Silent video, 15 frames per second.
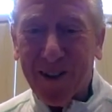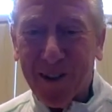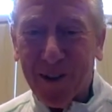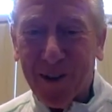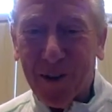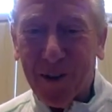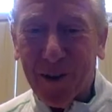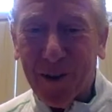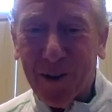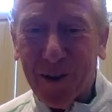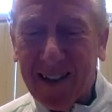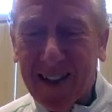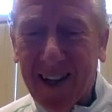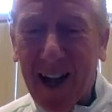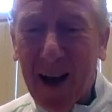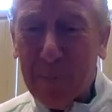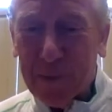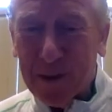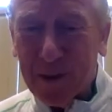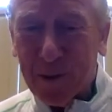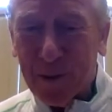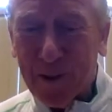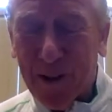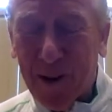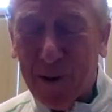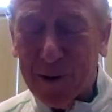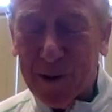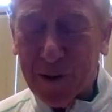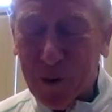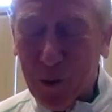to, but it happens with
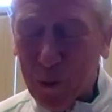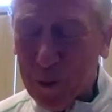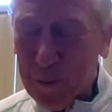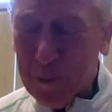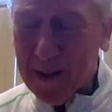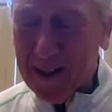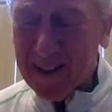all us quarterbacks.